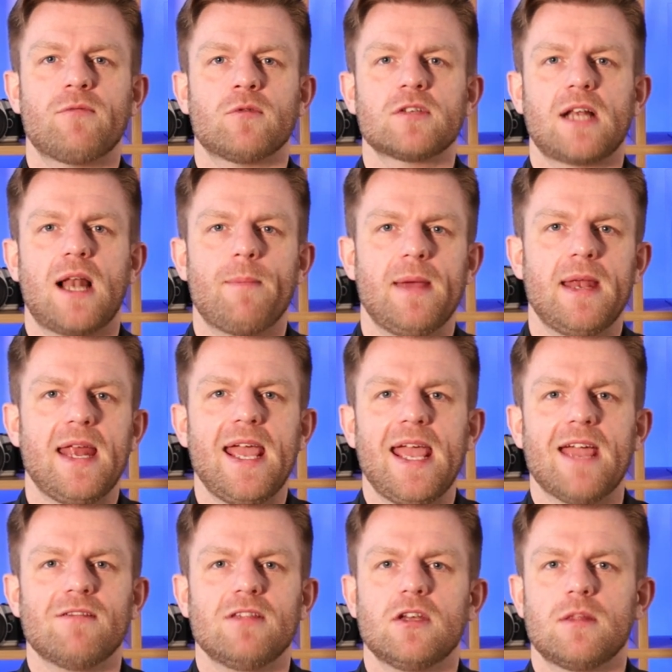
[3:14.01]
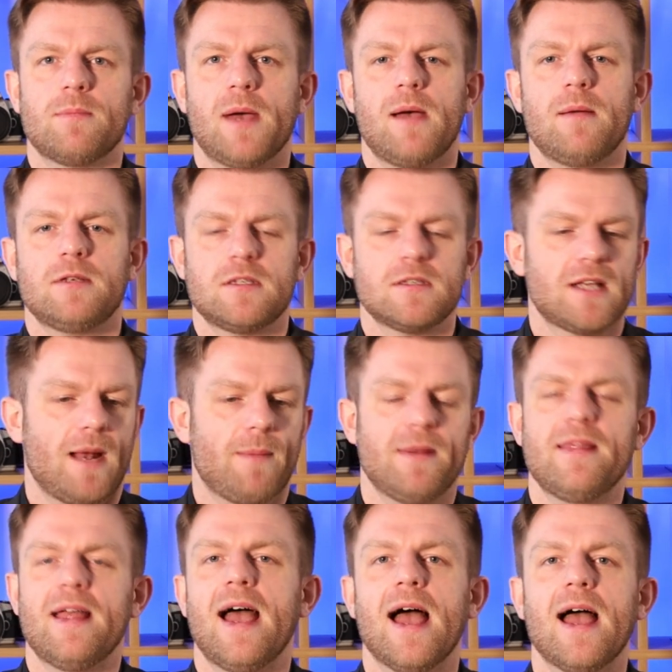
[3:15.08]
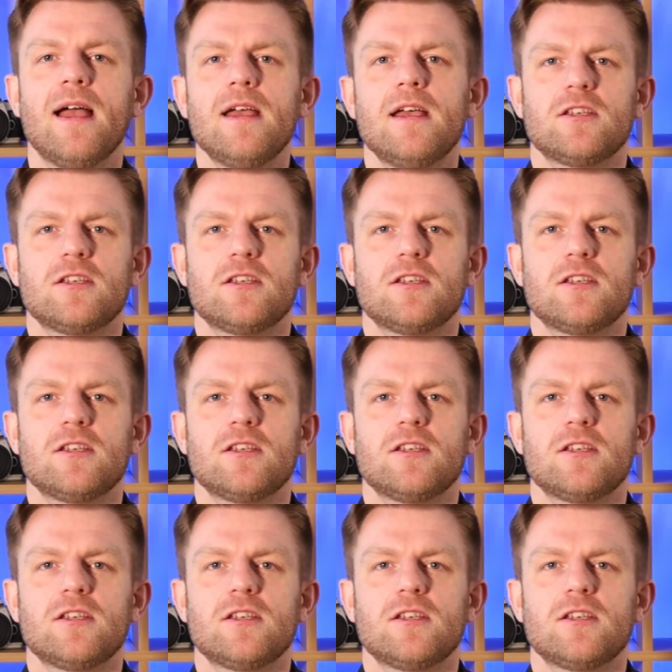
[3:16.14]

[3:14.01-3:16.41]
Everyone's clapping here, and the other person's clapping there.